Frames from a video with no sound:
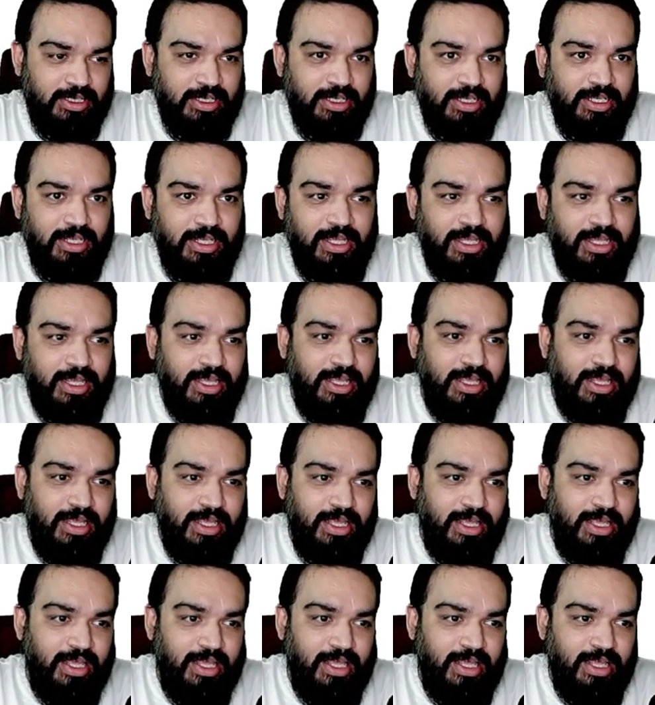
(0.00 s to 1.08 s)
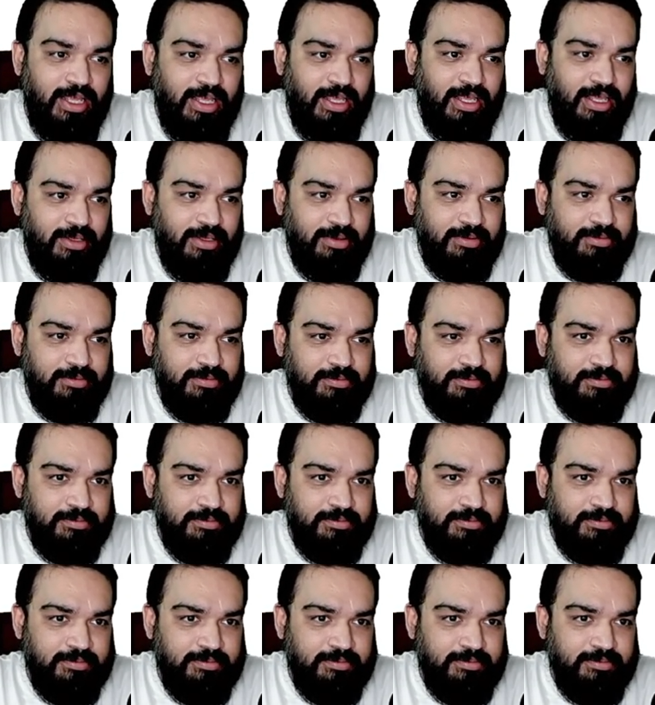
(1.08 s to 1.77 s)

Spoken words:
Nothing is said.